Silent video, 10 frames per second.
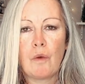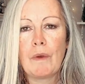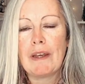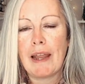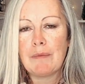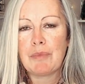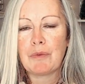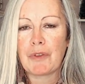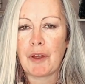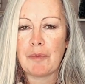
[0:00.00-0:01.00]
we
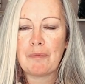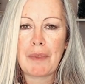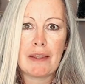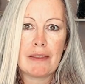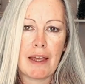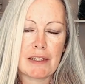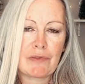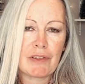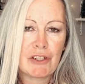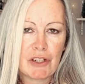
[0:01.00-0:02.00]
label them in the
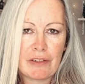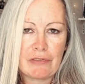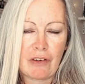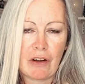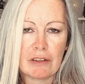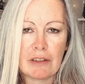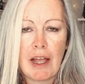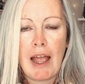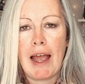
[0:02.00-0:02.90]
SVG file,